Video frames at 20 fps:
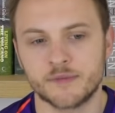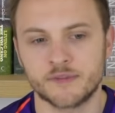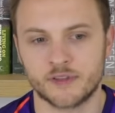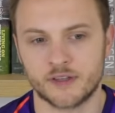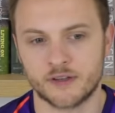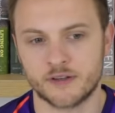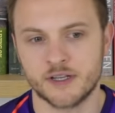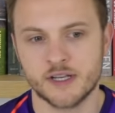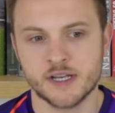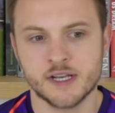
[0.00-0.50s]

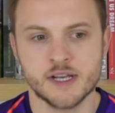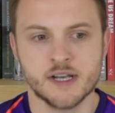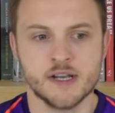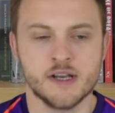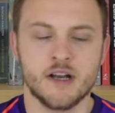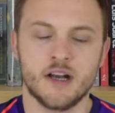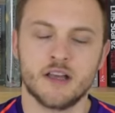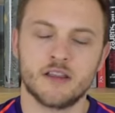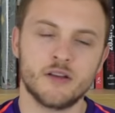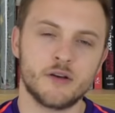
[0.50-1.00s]
So
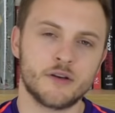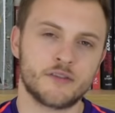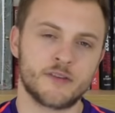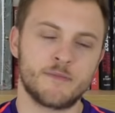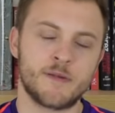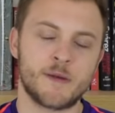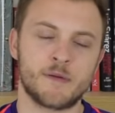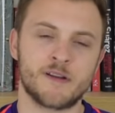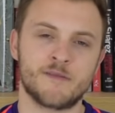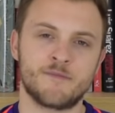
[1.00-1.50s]
lots of
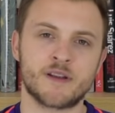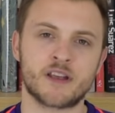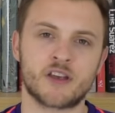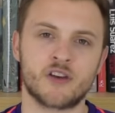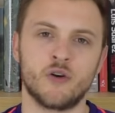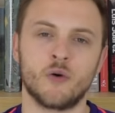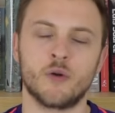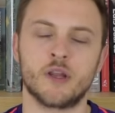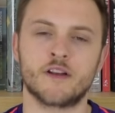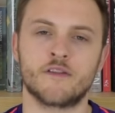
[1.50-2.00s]
people have been
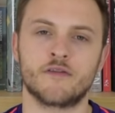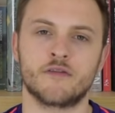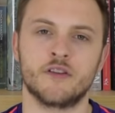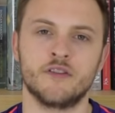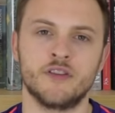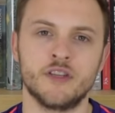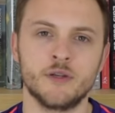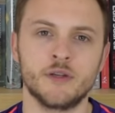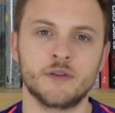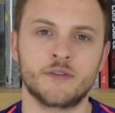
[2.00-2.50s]
calling for a
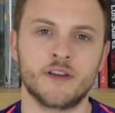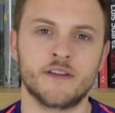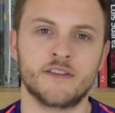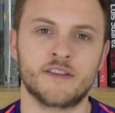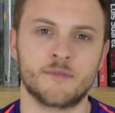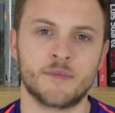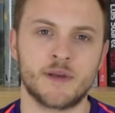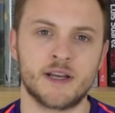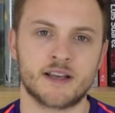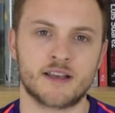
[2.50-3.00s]
new
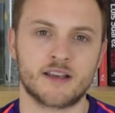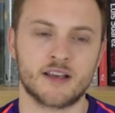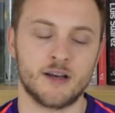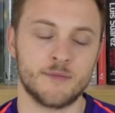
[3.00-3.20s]
centre back.